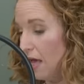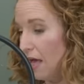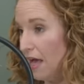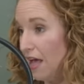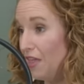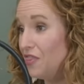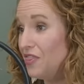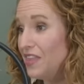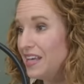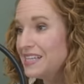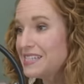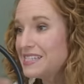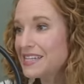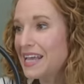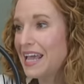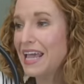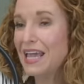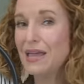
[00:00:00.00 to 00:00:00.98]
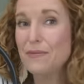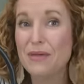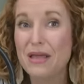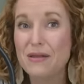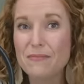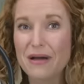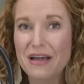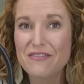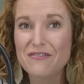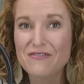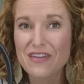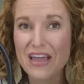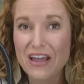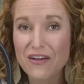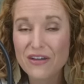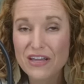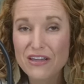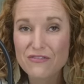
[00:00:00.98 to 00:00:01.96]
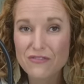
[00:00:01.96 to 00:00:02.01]
Uh, this came in my
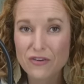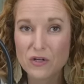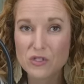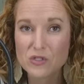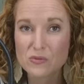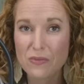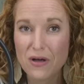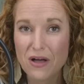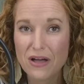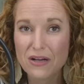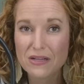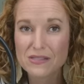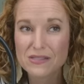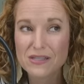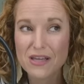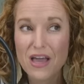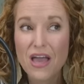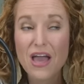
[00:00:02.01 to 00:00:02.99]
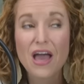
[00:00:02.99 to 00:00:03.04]
very first box.